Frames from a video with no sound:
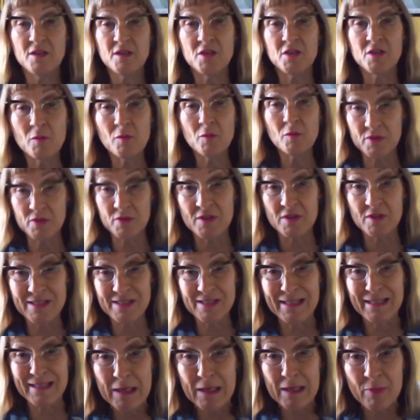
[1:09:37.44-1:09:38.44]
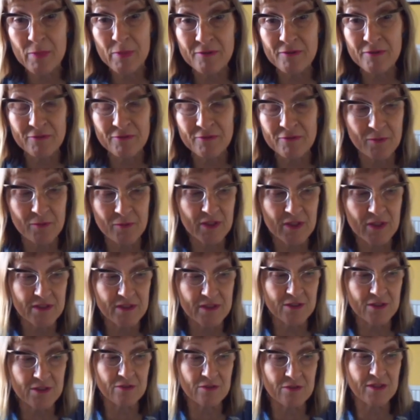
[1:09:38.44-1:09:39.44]
It stops us sleeping
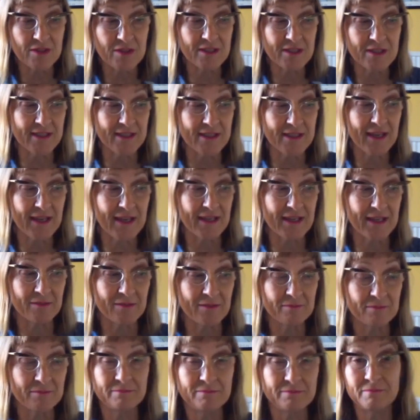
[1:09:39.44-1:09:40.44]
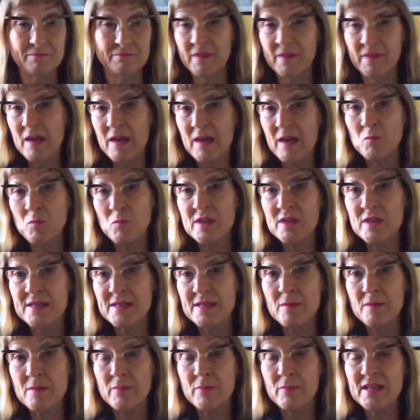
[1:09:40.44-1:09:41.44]
during the day, and then we
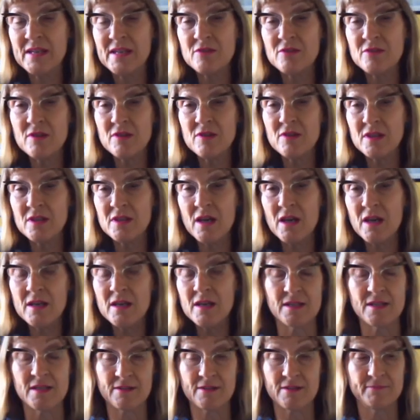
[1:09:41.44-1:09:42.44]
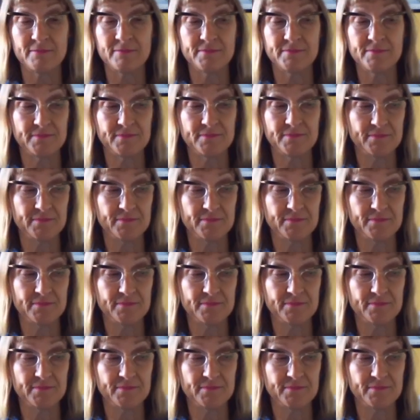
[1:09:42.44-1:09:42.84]
sleep better at night.